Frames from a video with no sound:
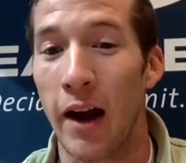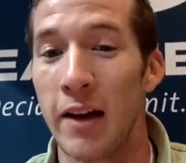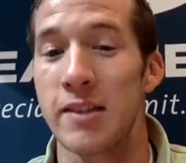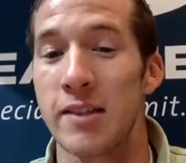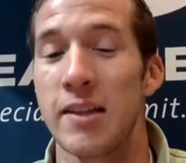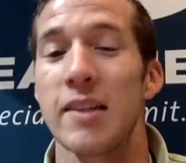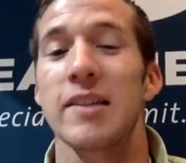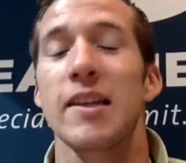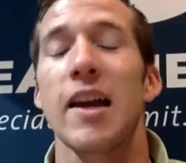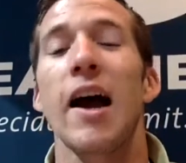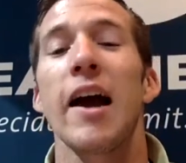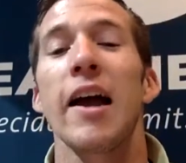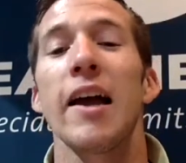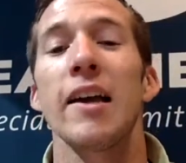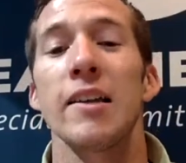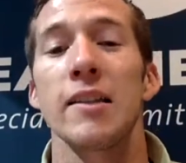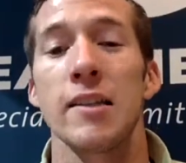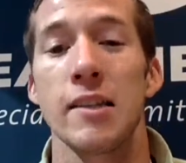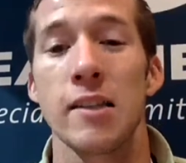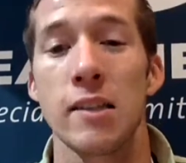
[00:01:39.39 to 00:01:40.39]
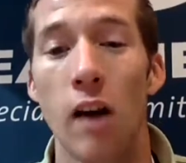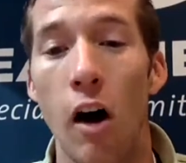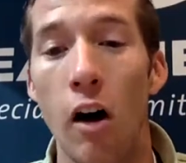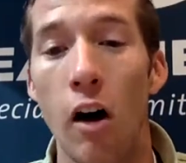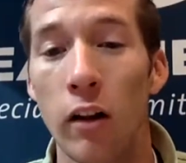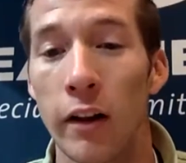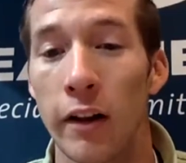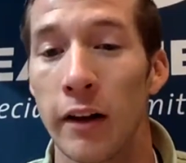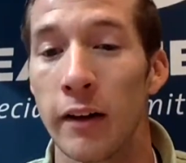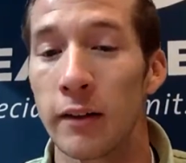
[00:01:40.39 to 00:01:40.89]
This guy is
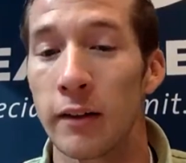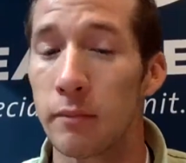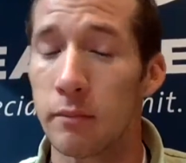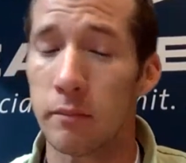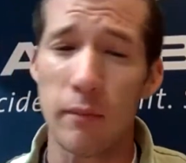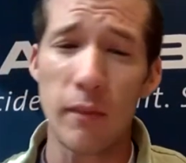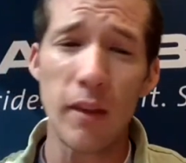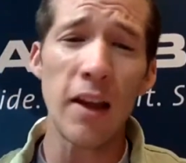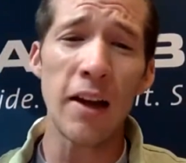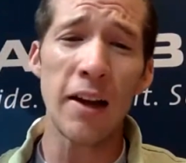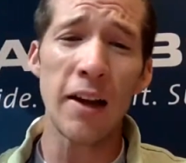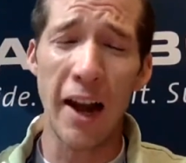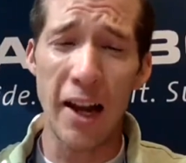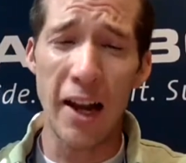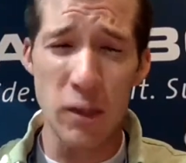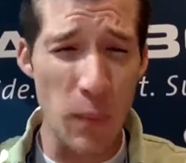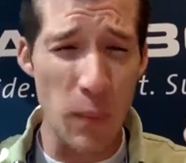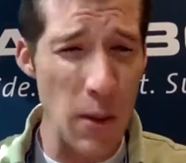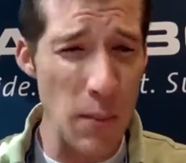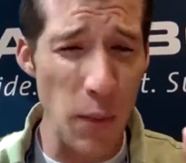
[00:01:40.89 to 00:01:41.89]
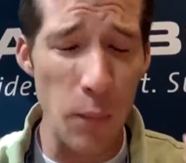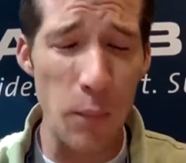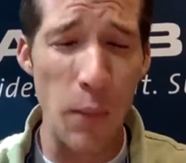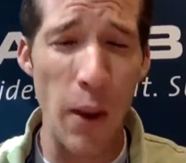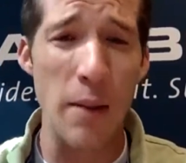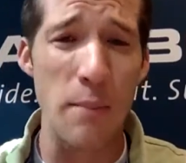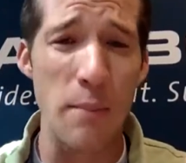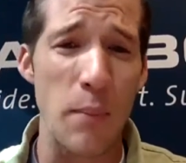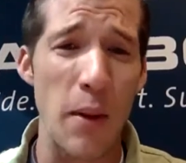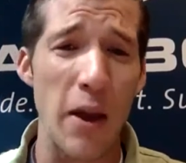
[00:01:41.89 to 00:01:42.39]
solid. Guys, people pay
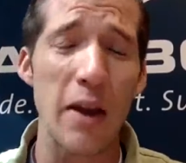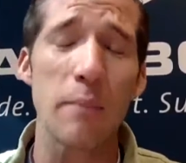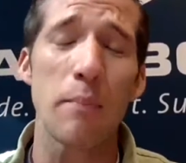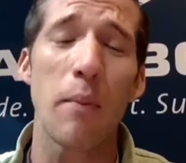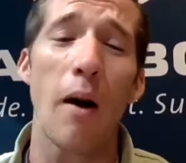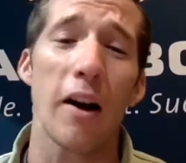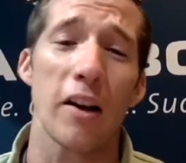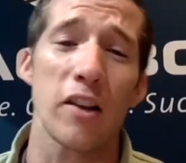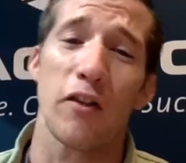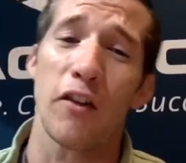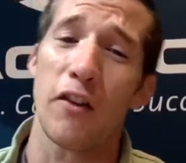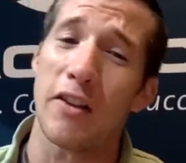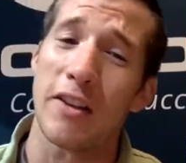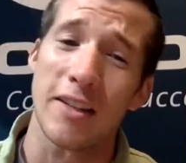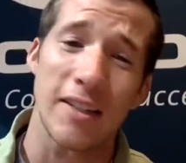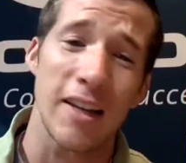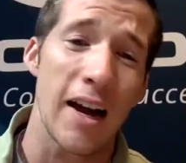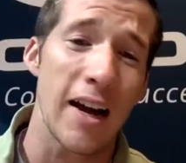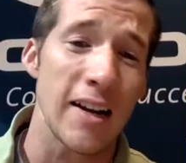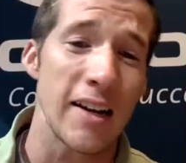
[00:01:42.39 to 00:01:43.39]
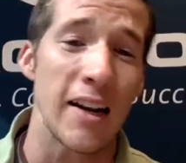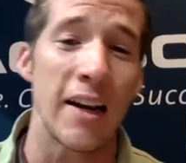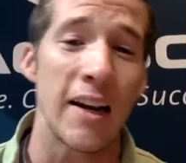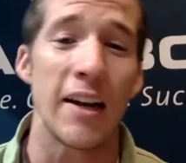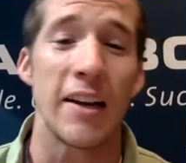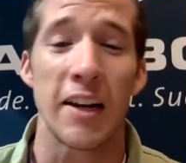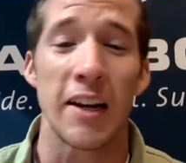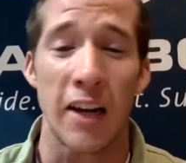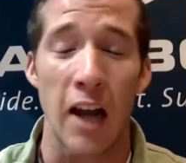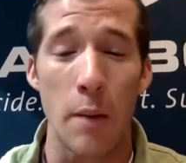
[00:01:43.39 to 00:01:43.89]
big bucks for this guy to
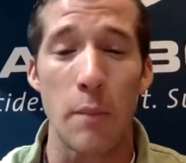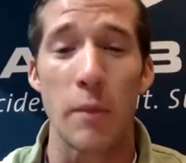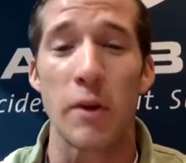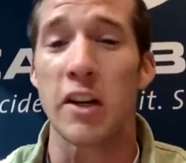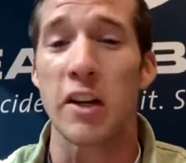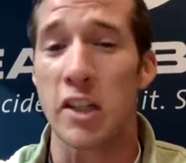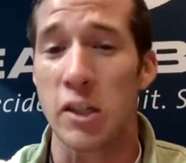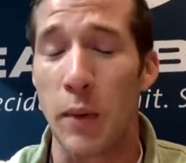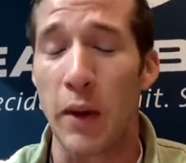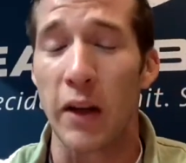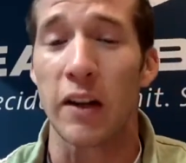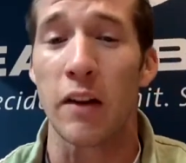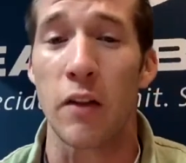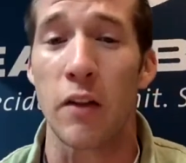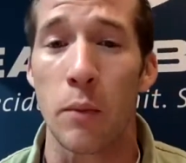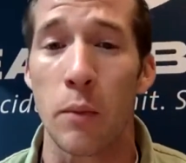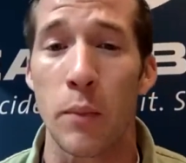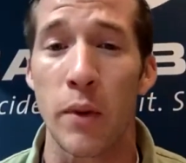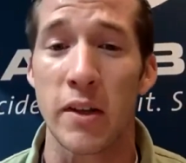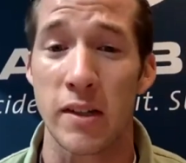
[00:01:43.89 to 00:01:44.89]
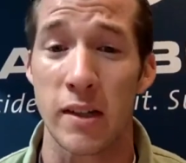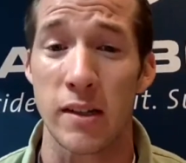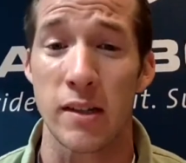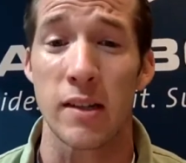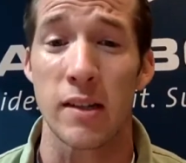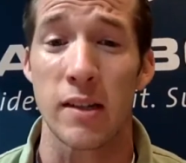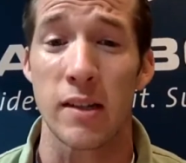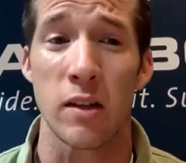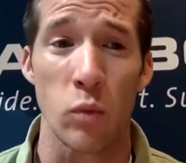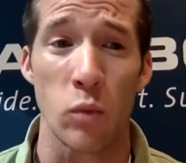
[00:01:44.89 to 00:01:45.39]
come and to speak to their businesses
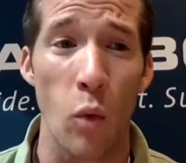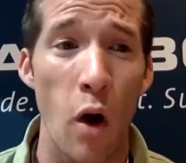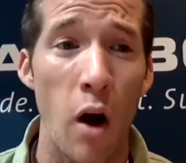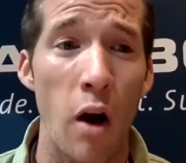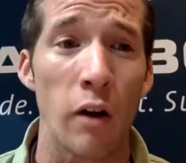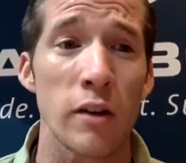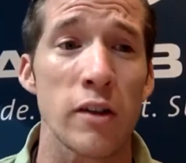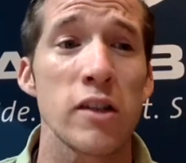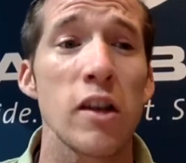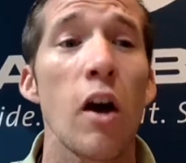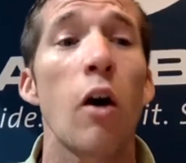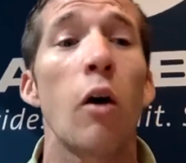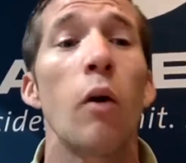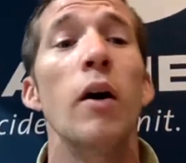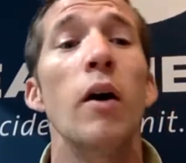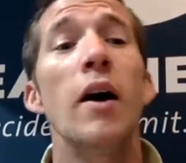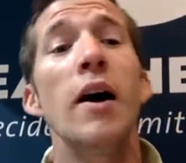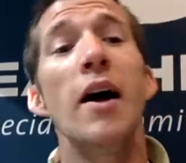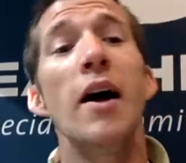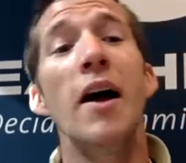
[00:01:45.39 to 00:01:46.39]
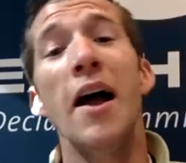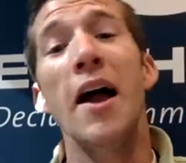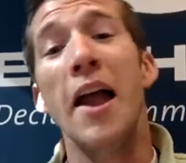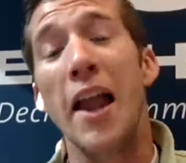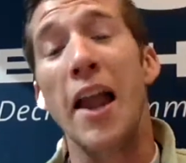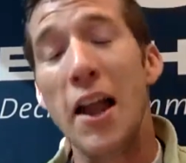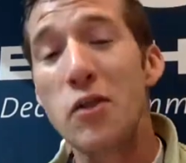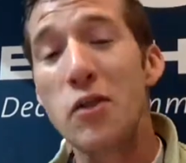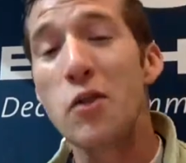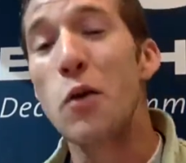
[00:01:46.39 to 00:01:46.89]
as well. So, in
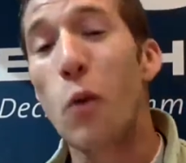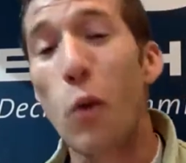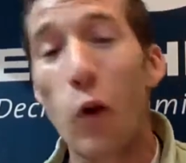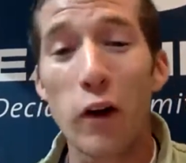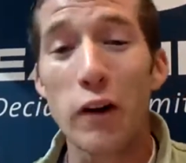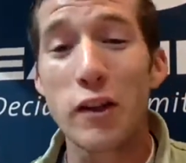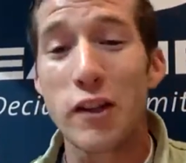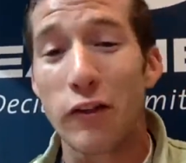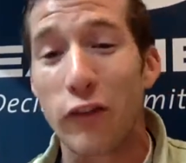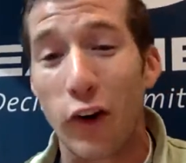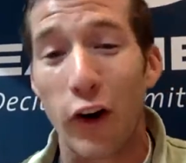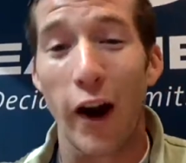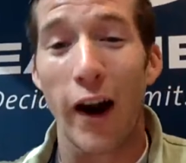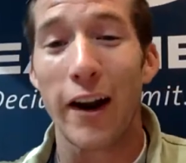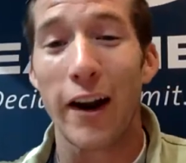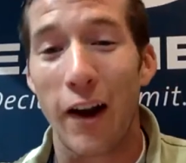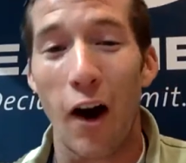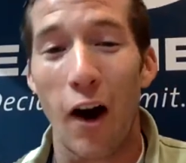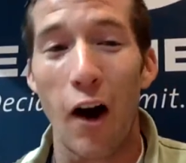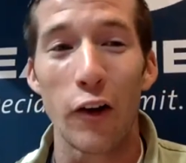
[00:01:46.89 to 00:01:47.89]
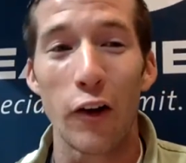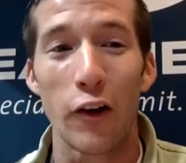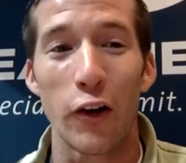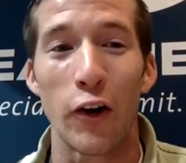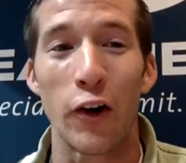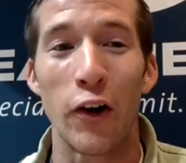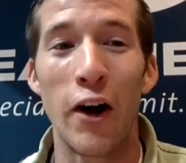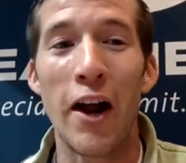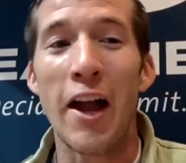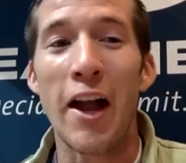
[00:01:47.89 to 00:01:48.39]
the words of Craig Collier,
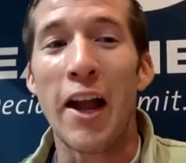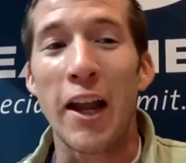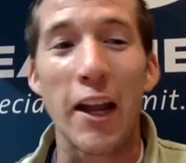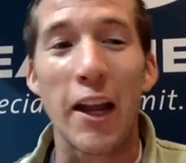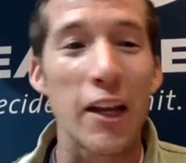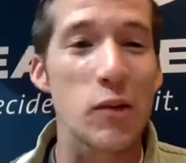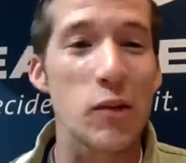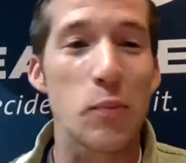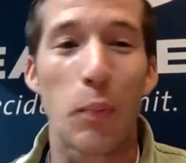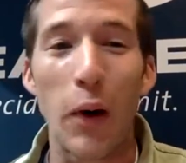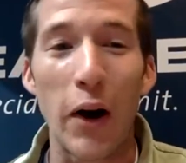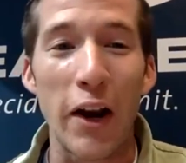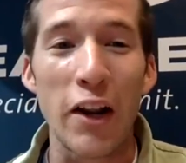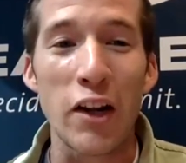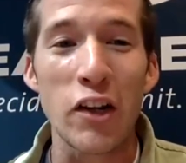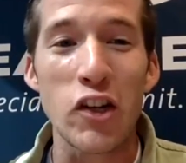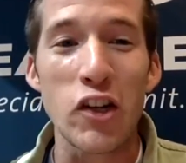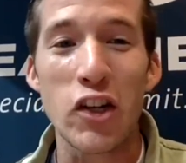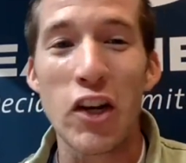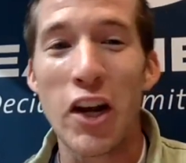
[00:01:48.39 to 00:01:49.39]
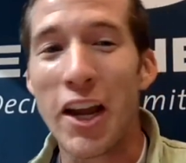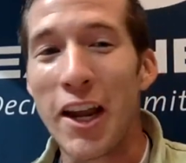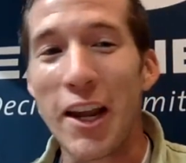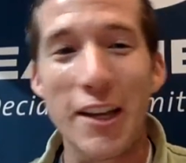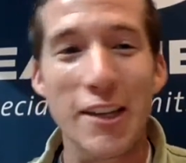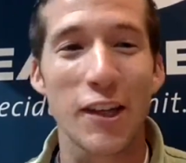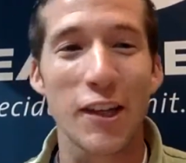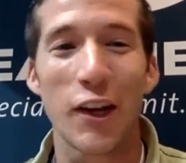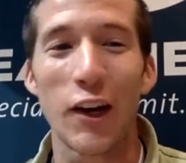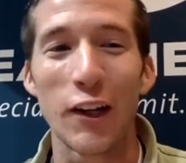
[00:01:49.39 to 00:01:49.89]
he's British, he's
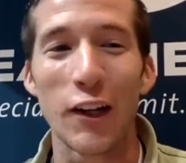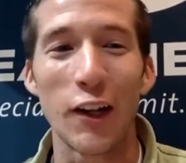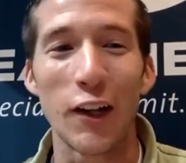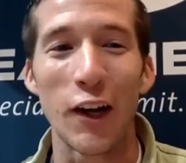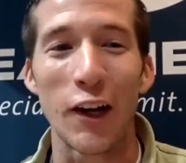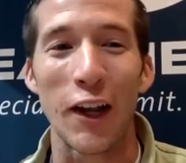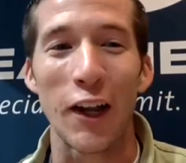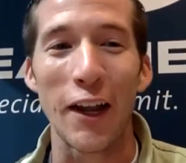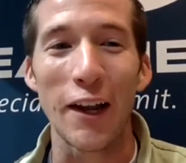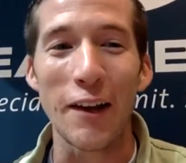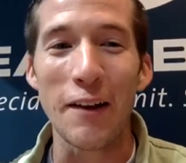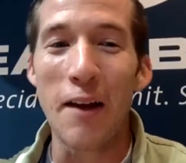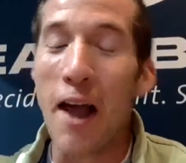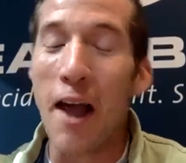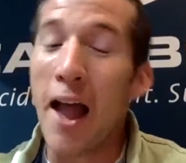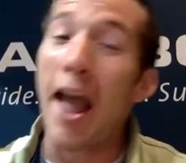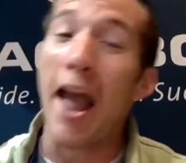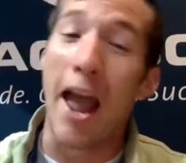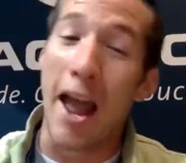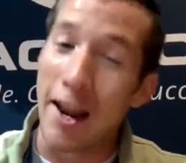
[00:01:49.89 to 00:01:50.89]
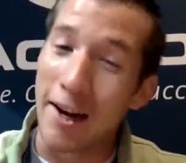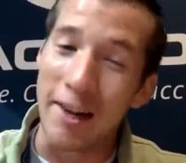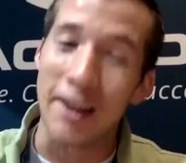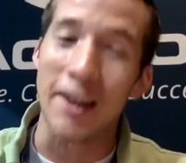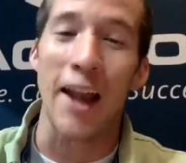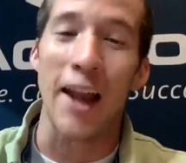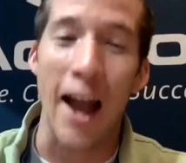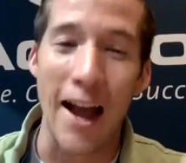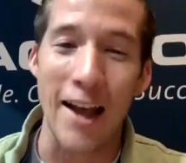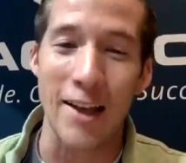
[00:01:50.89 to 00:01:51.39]
good looking, and he
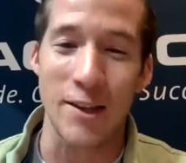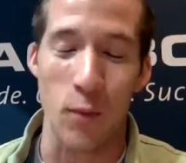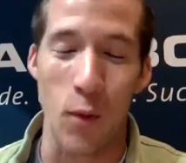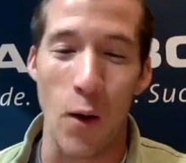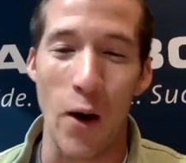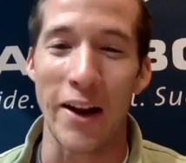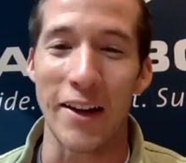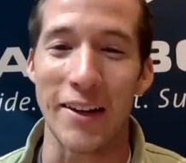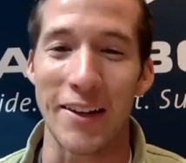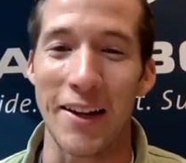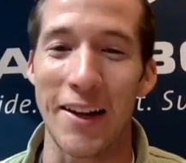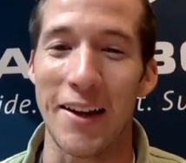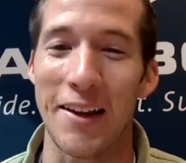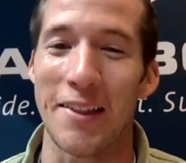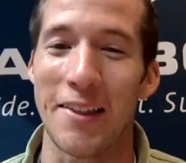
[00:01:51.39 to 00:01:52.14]
has white teeth.